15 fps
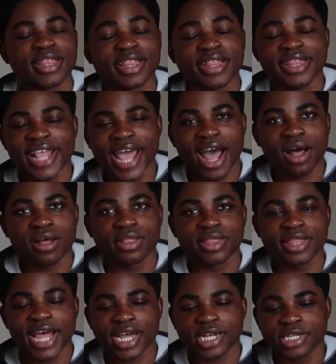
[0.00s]
Now,
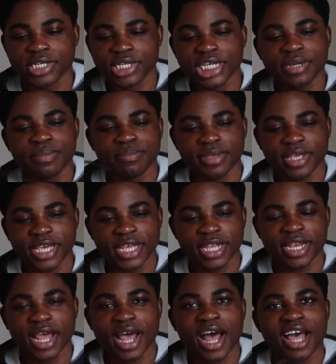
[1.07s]
that could
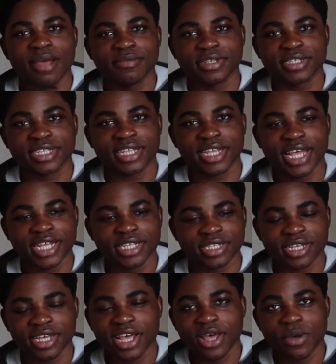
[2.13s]
mean I'm just
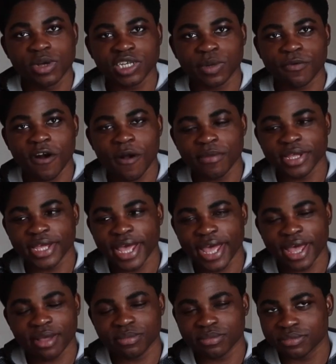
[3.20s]
lazy, which I probably
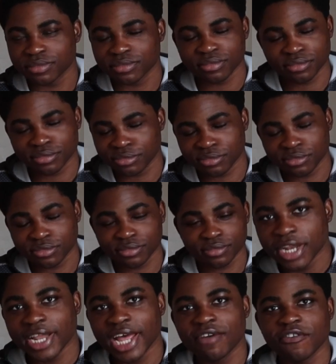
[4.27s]
am.
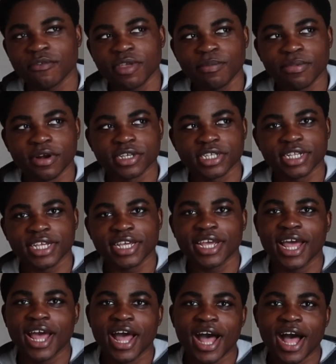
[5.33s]
Like, for me
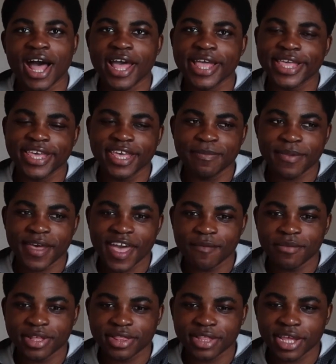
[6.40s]
personally, I keep
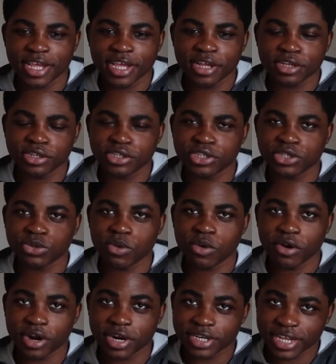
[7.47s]
everything
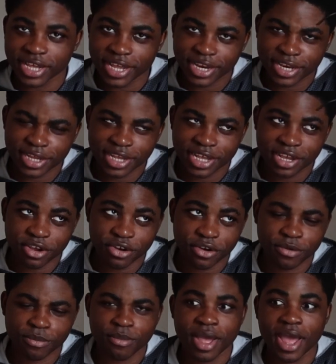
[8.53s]
stored in here.